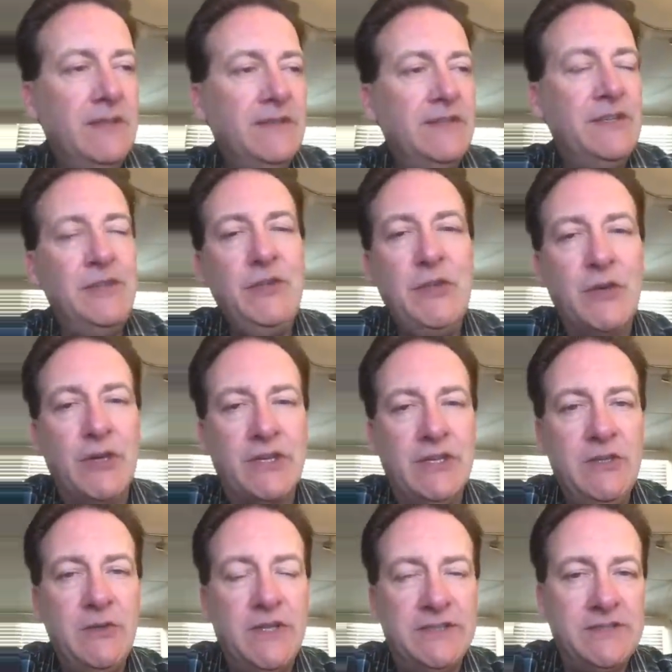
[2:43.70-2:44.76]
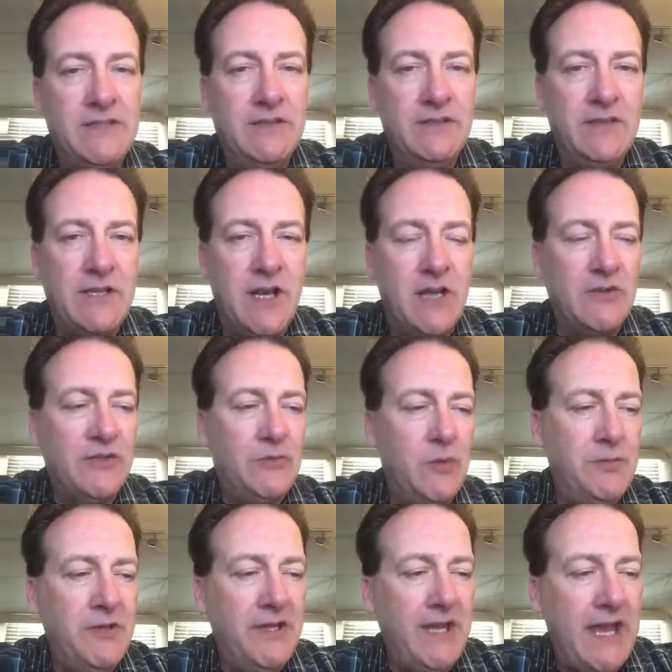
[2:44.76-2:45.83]
New York U.S.
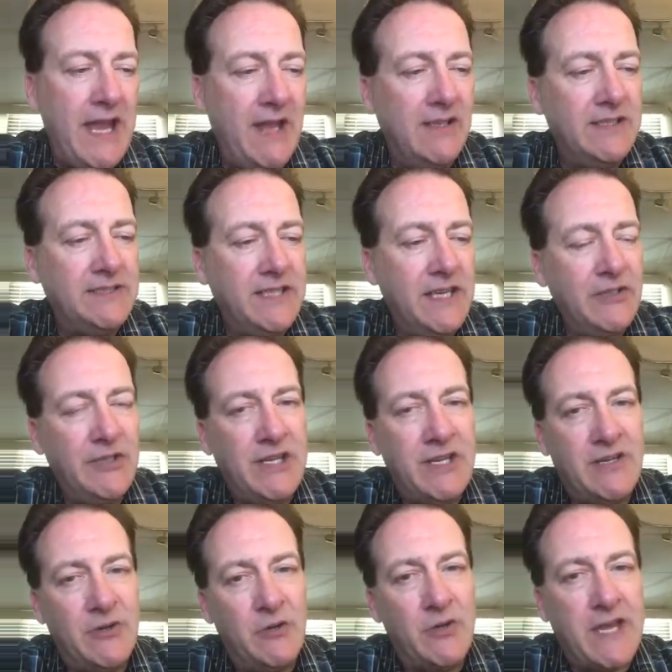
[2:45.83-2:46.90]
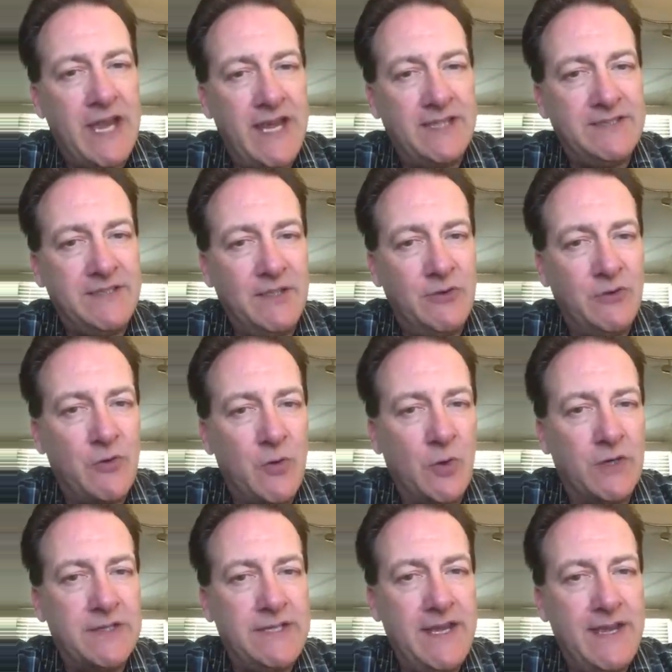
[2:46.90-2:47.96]
Congresswoman Alexandria
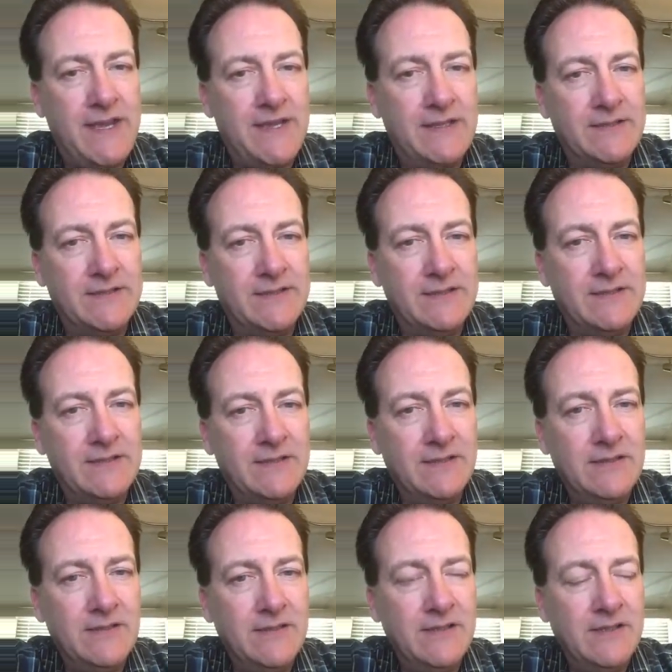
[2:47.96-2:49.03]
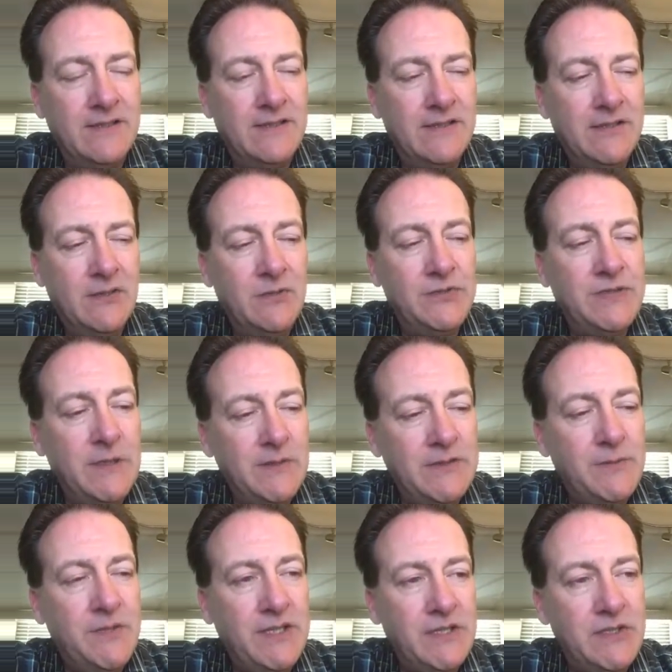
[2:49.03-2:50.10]
Ocasio-Cortez, who seems
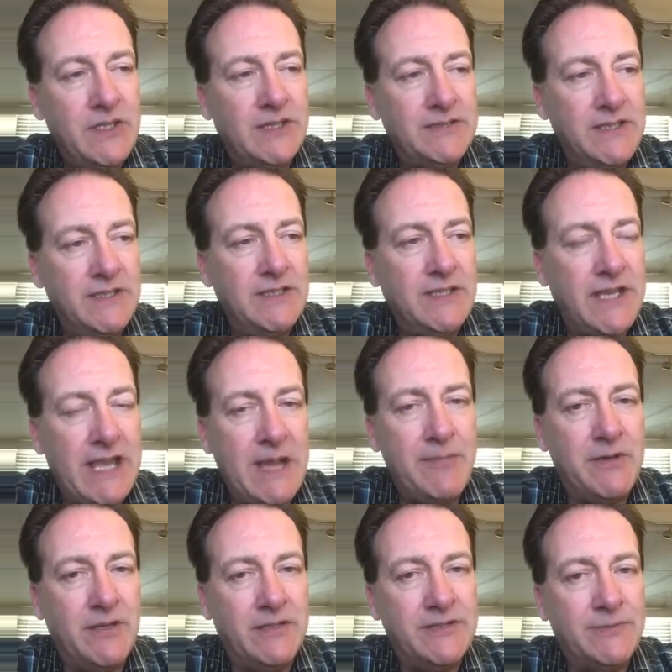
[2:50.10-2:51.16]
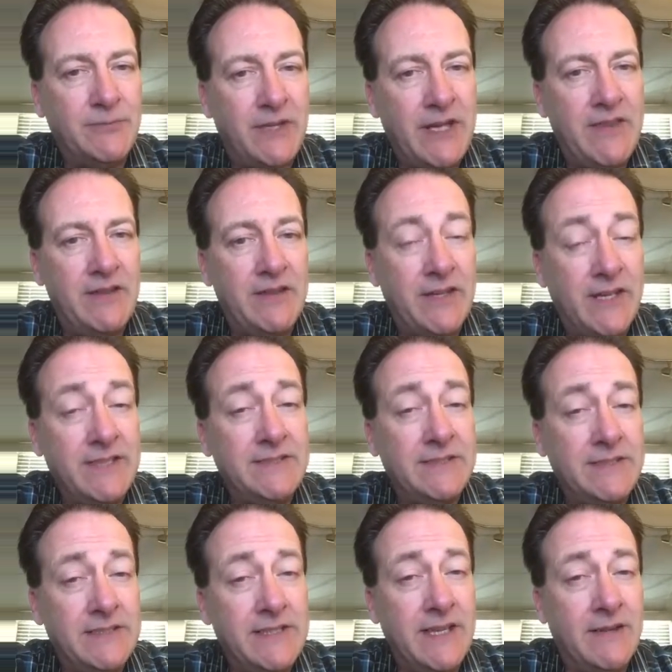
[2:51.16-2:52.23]
to be adjusting to capitalism rather
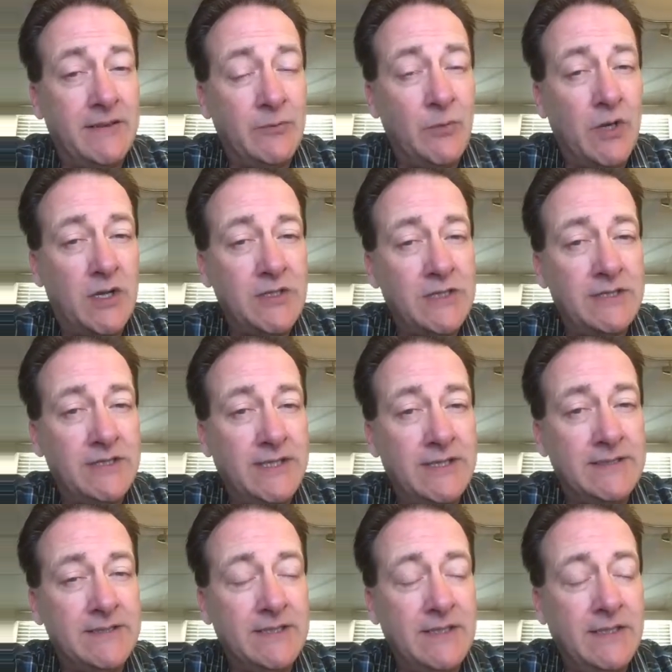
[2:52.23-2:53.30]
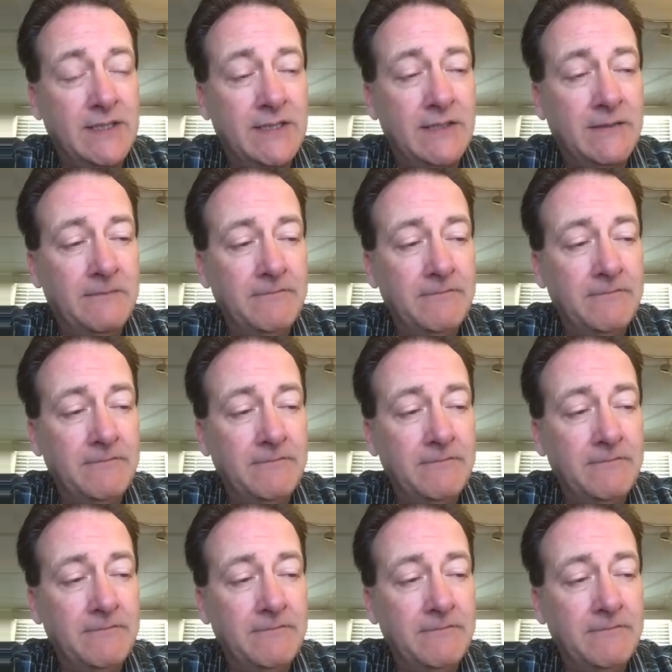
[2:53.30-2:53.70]
nicely down in Washington, D.C.